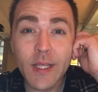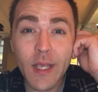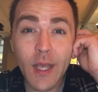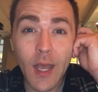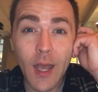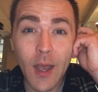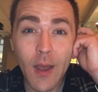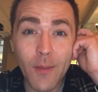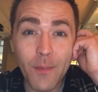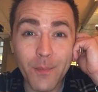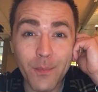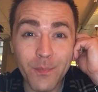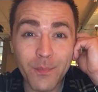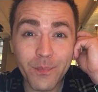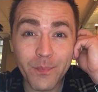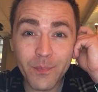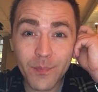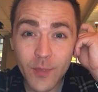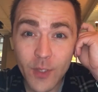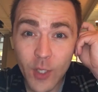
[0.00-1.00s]
and
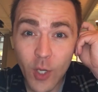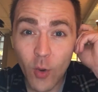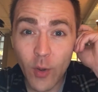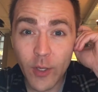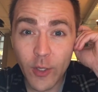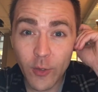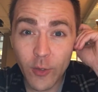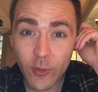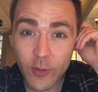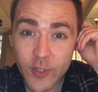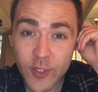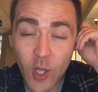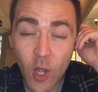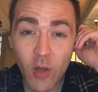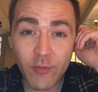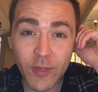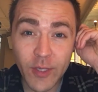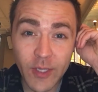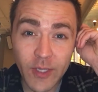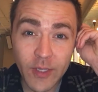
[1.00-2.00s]

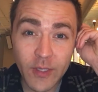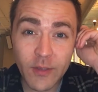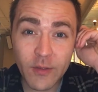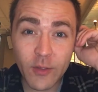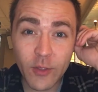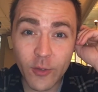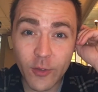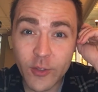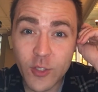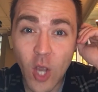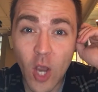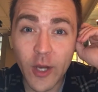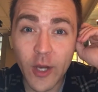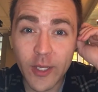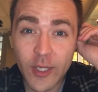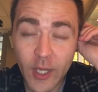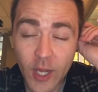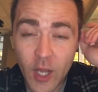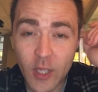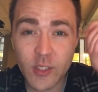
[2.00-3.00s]
you're
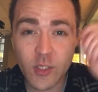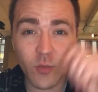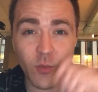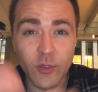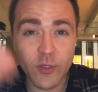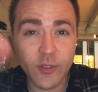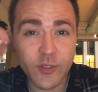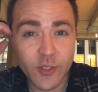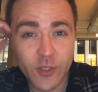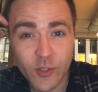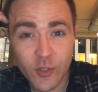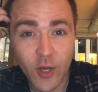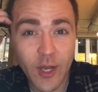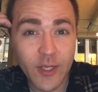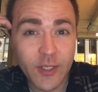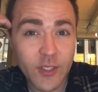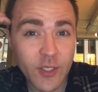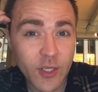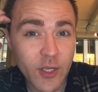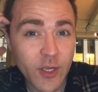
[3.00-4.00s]
talking to customers and
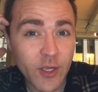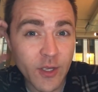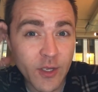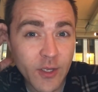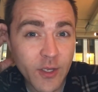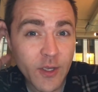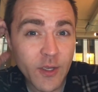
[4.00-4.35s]
trying to